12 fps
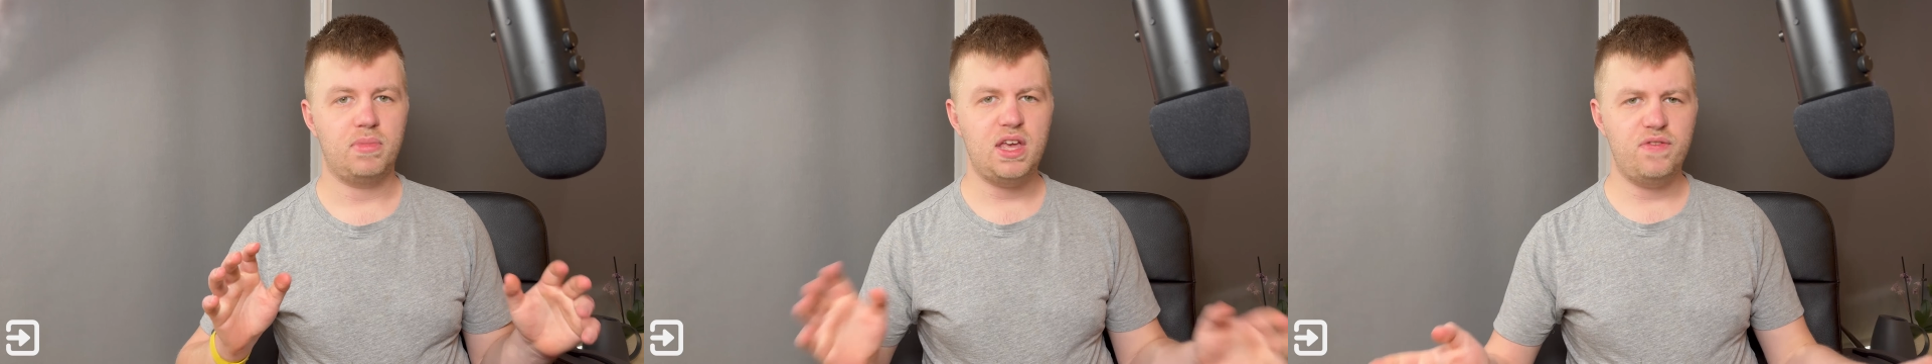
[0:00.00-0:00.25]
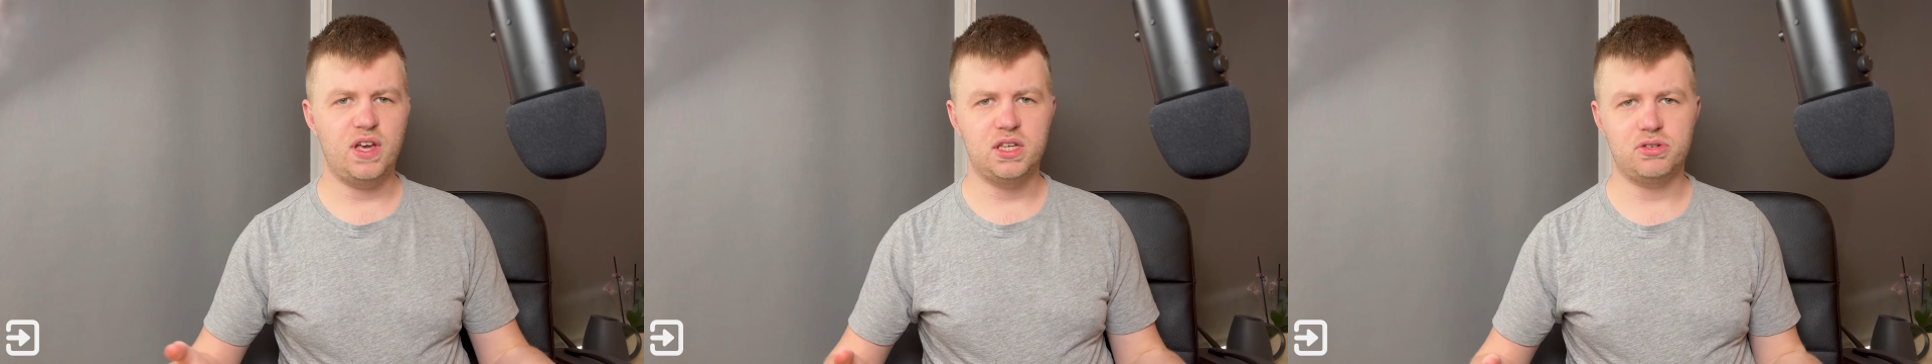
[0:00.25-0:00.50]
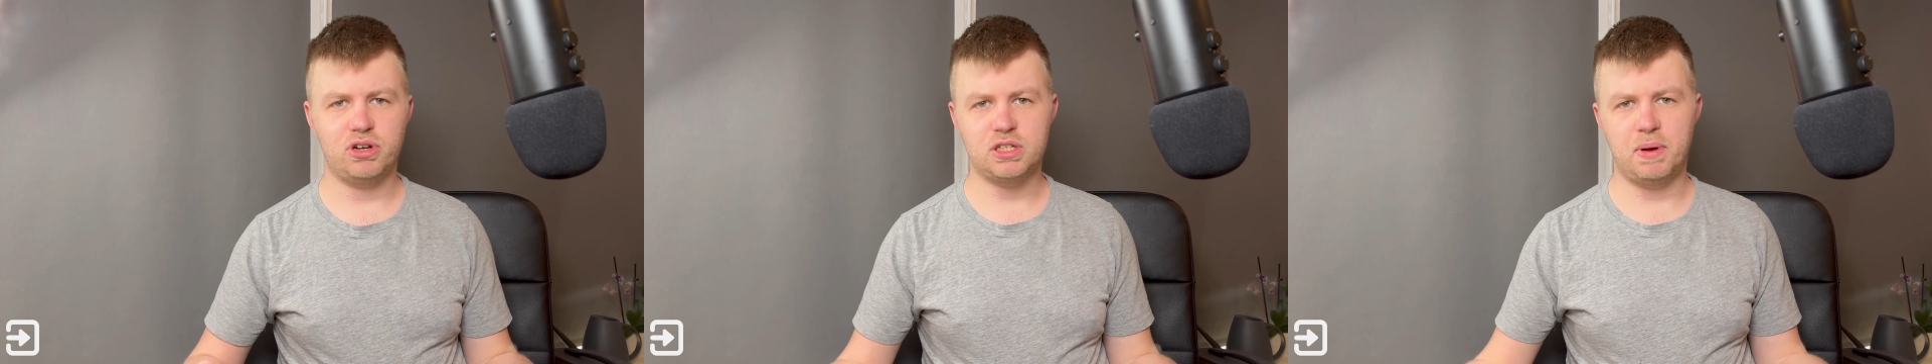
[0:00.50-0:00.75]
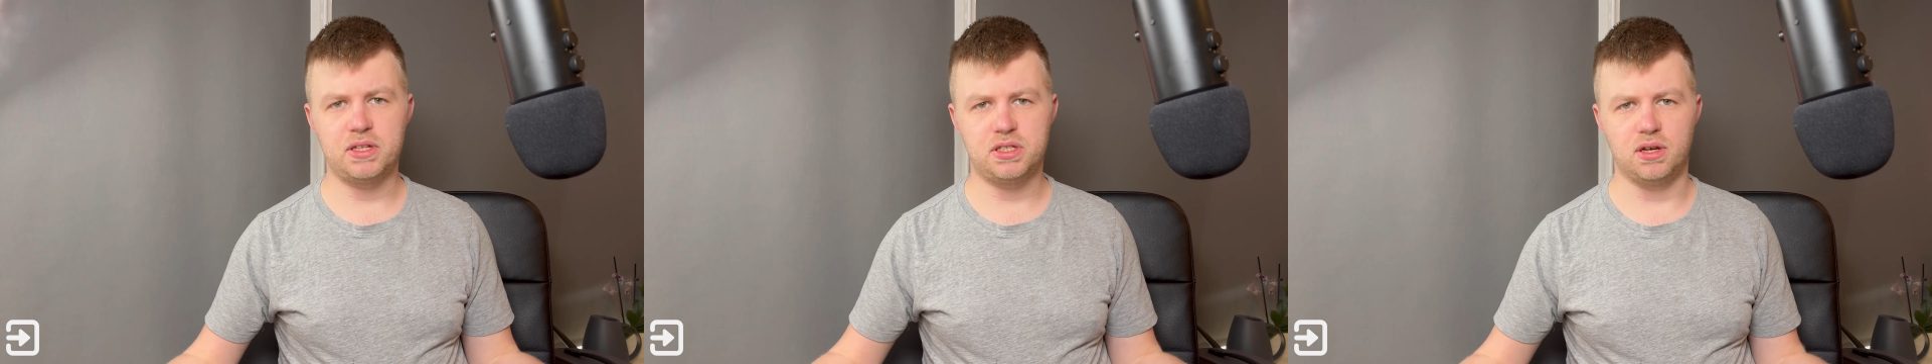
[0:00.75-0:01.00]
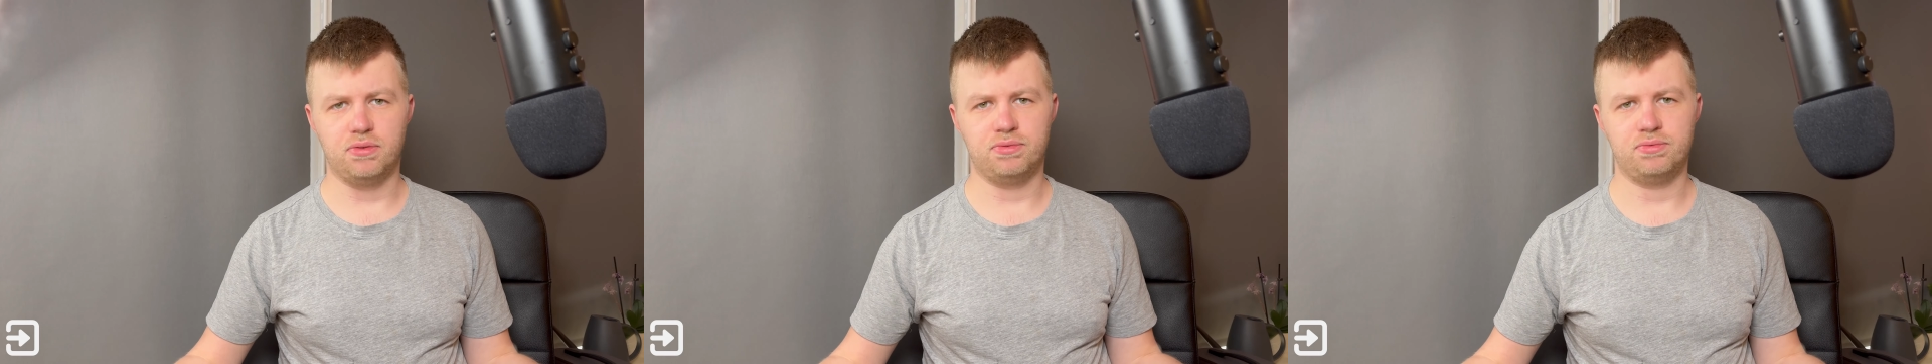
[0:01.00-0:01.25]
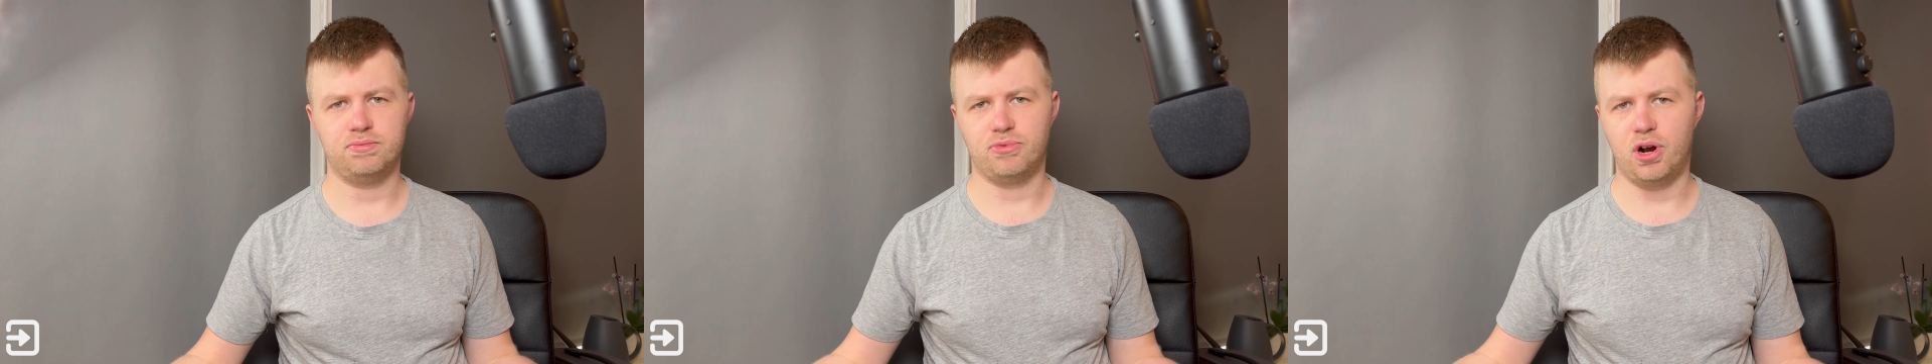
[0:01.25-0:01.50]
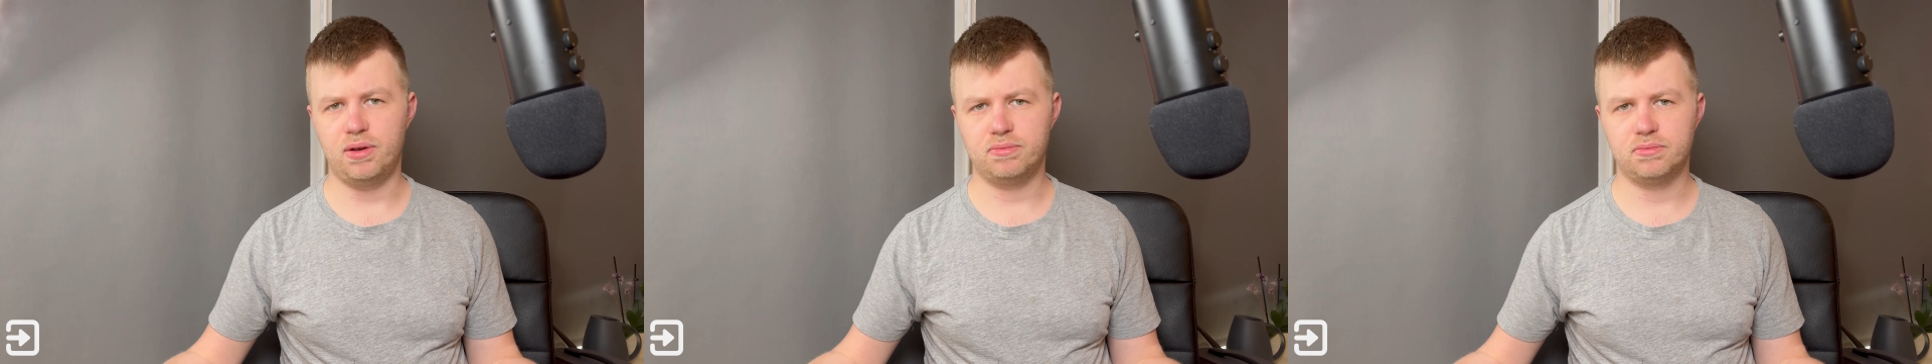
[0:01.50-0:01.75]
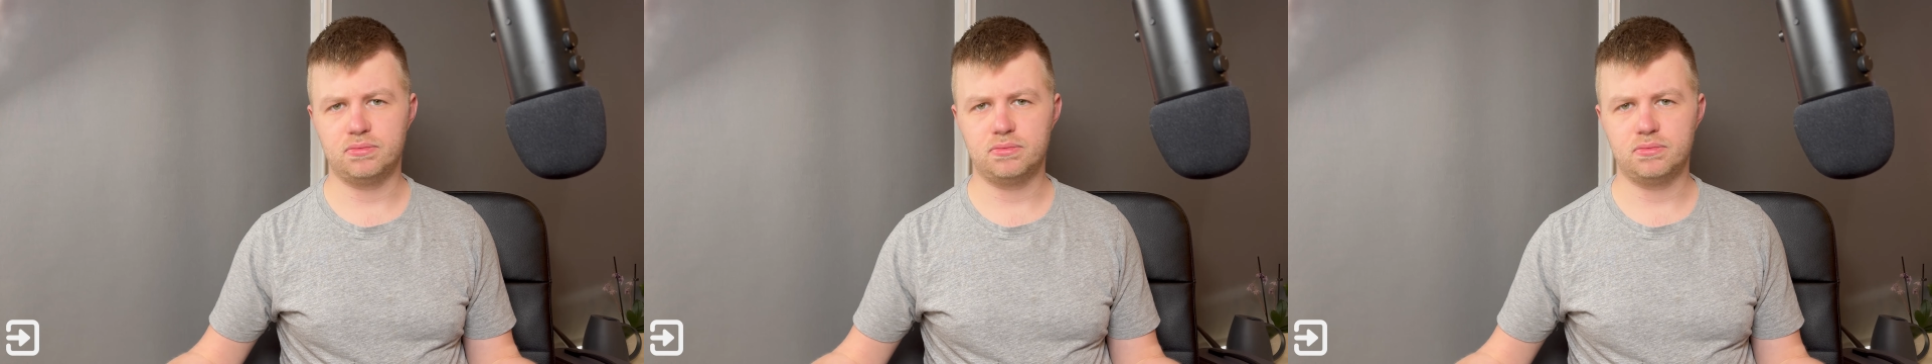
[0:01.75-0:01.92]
EVs are expensive, right?